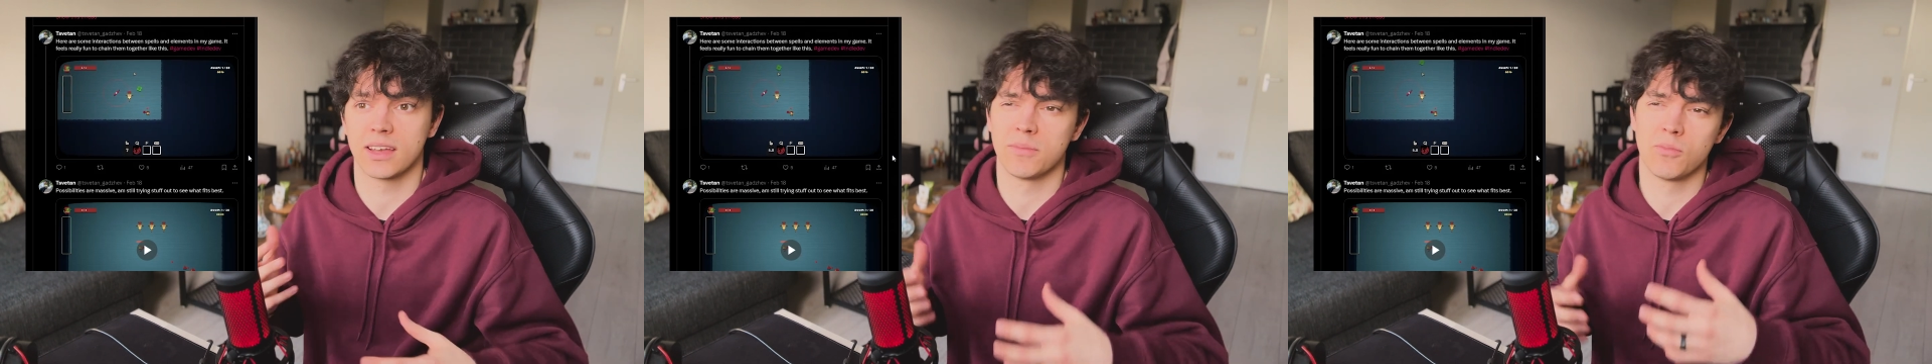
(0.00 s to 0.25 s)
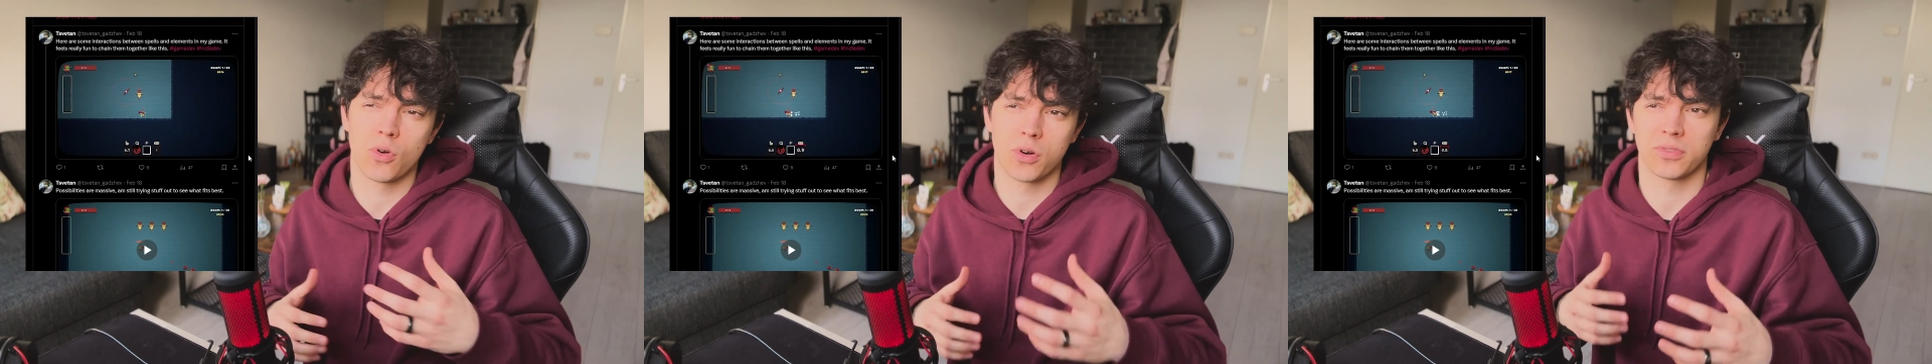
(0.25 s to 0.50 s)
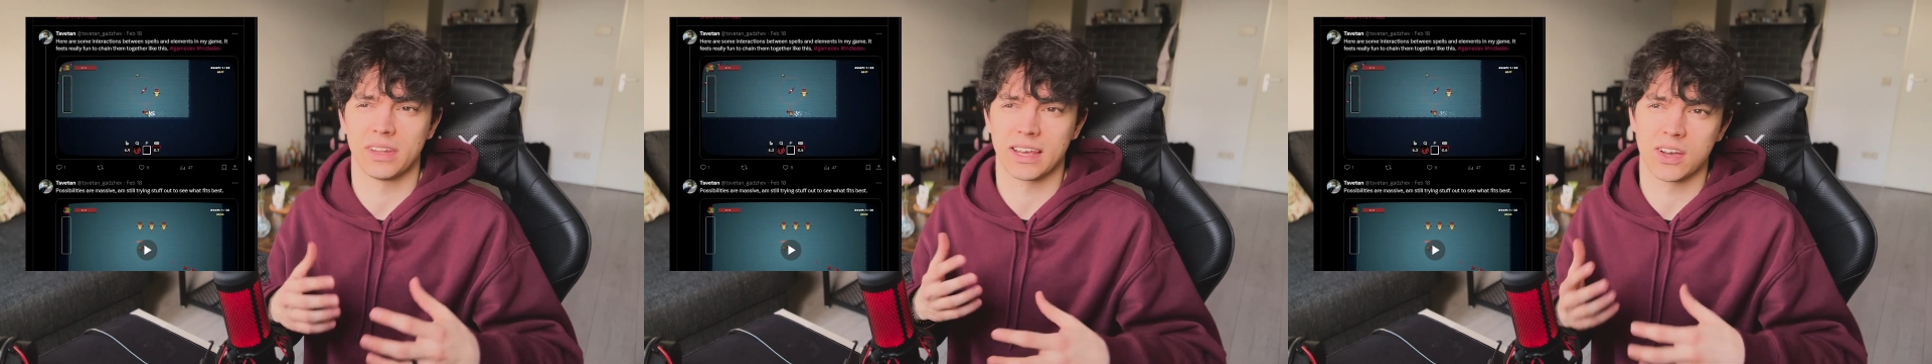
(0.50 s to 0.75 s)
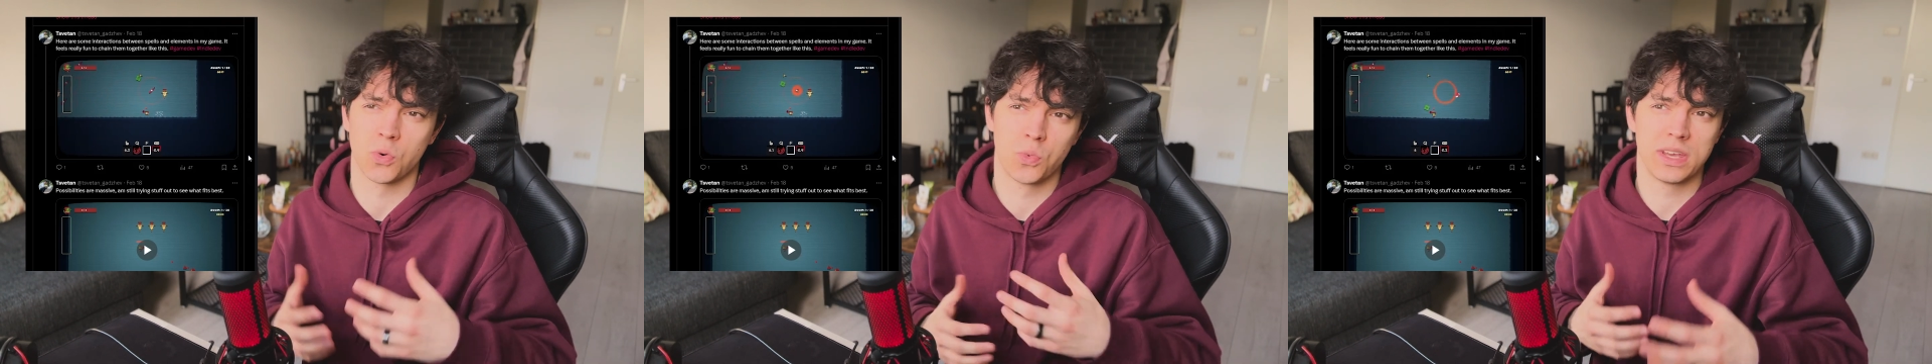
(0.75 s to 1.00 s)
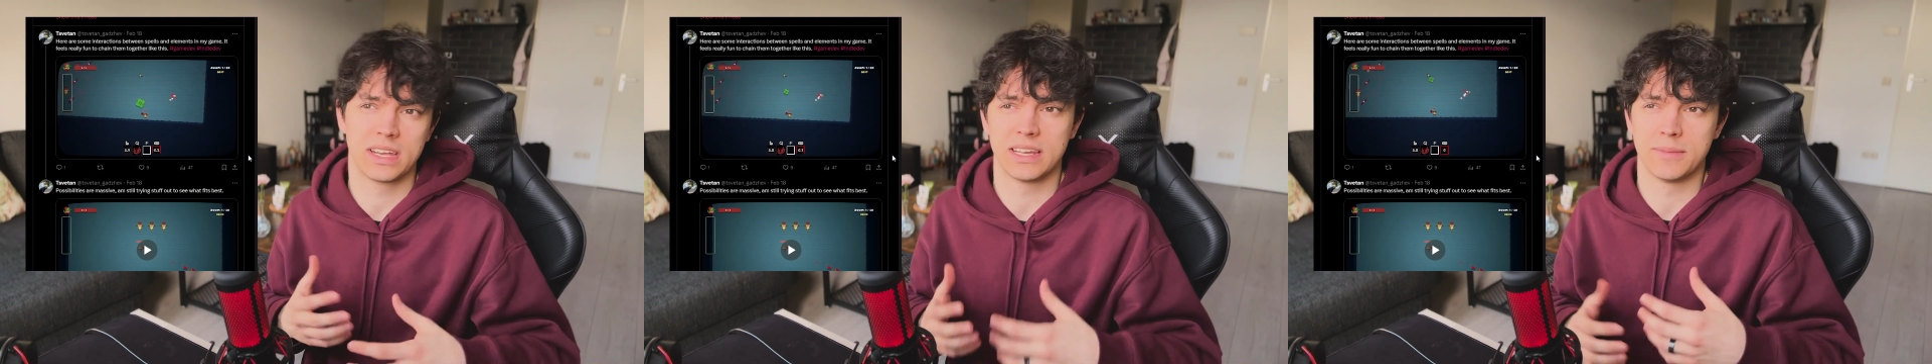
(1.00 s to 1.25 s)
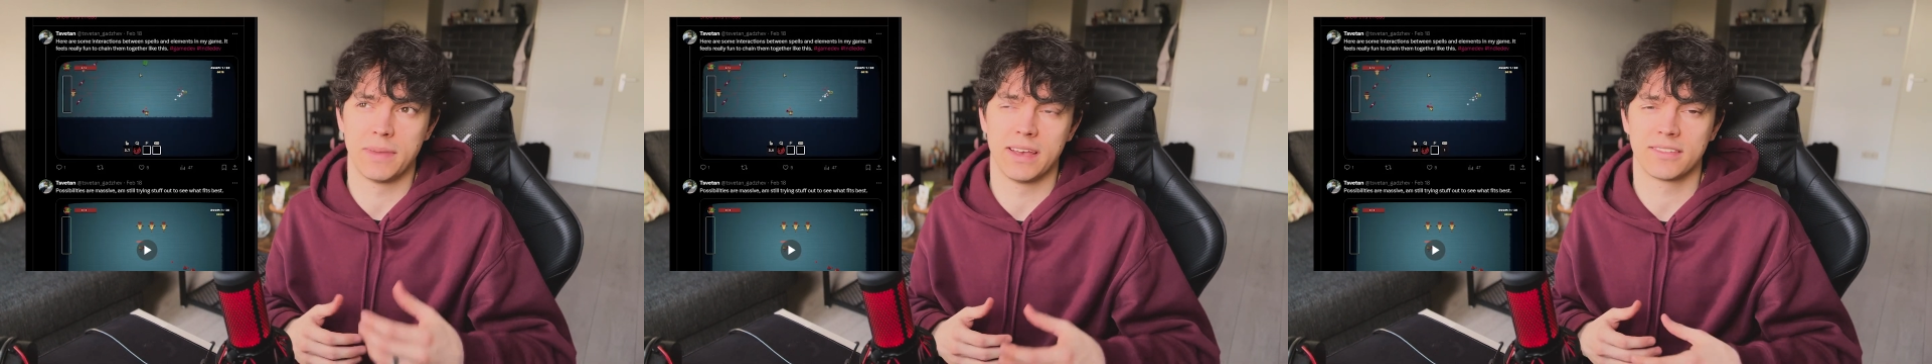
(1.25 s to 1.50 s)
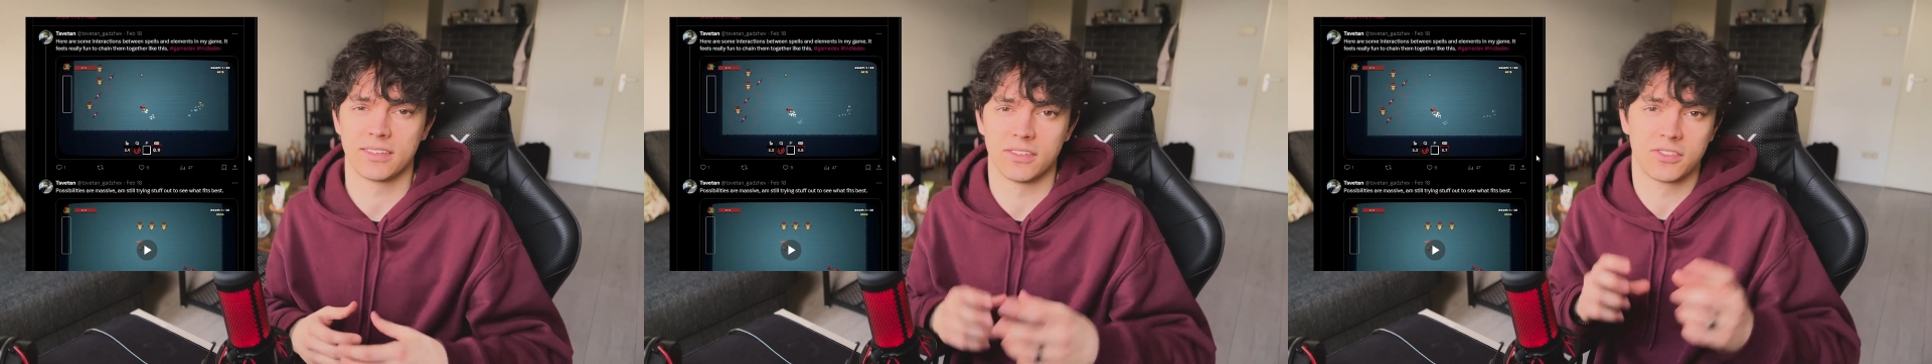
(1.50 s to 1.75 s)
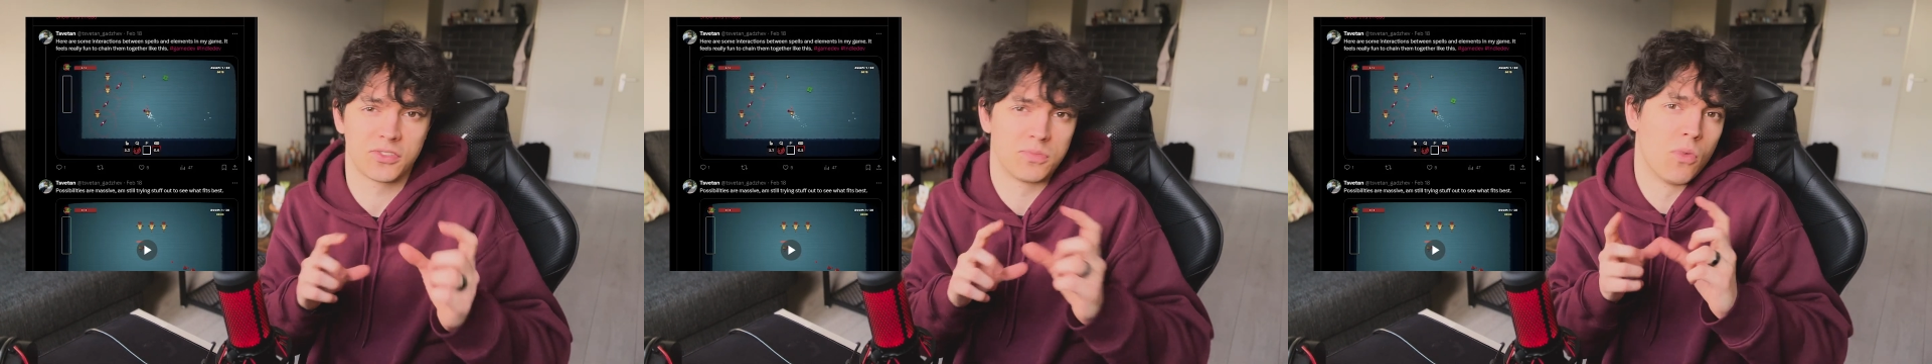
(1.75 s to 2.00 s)
more of like a weekly basis,
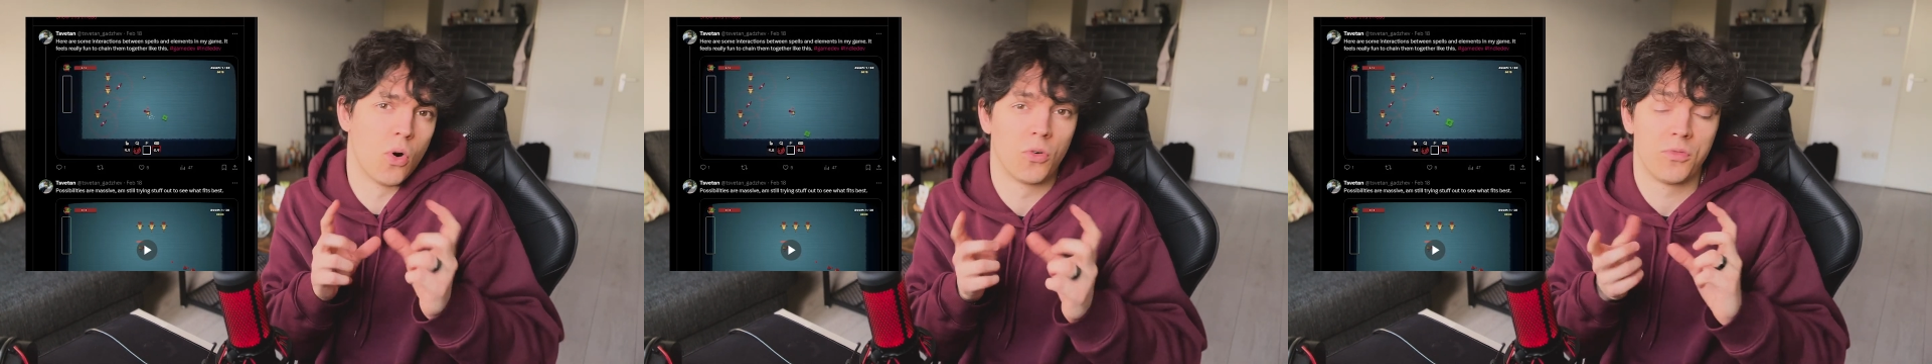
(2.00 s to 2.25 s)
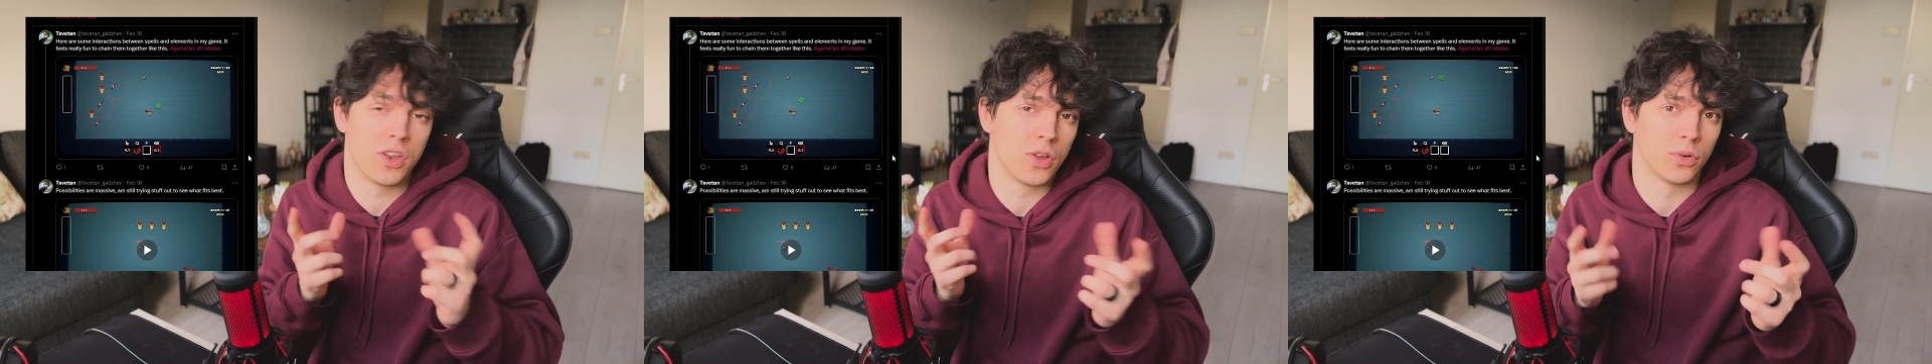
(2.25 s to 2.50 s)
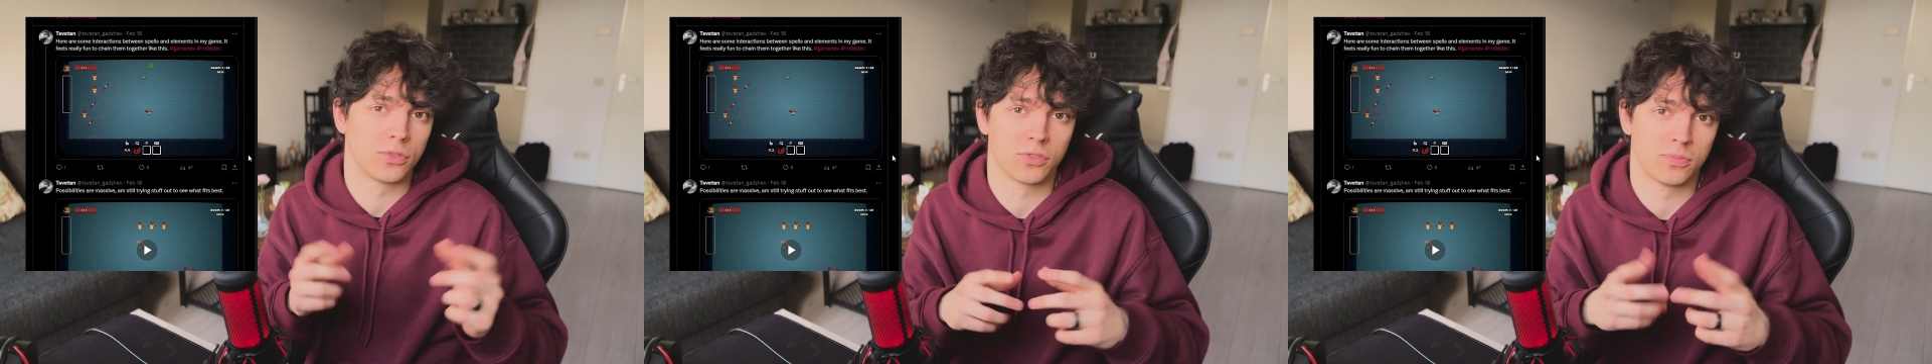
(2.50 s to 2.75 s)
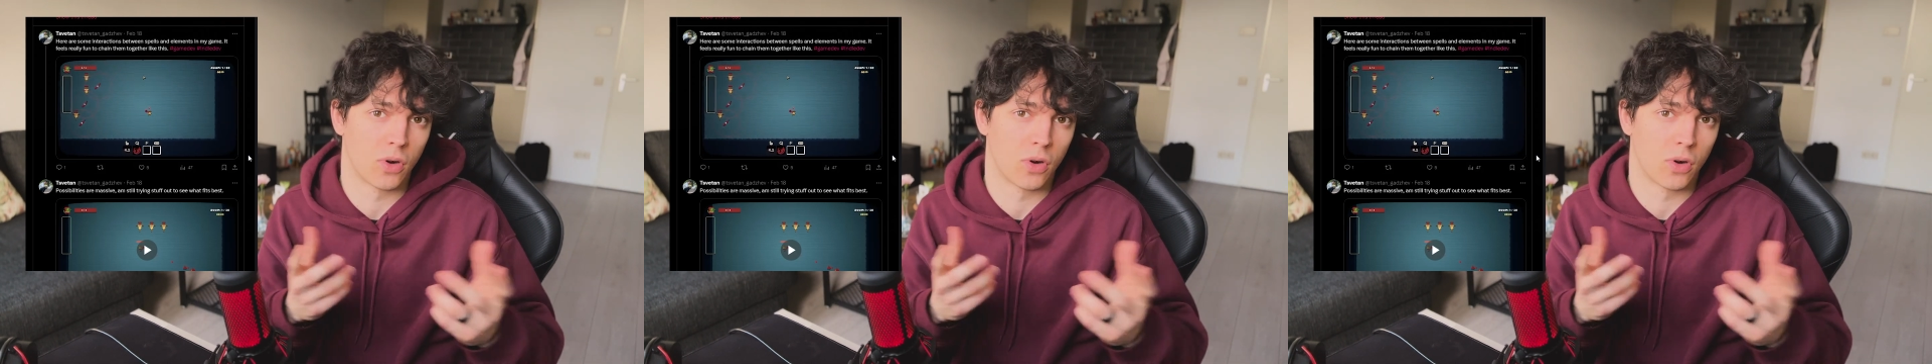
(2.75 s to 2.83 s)
small videos of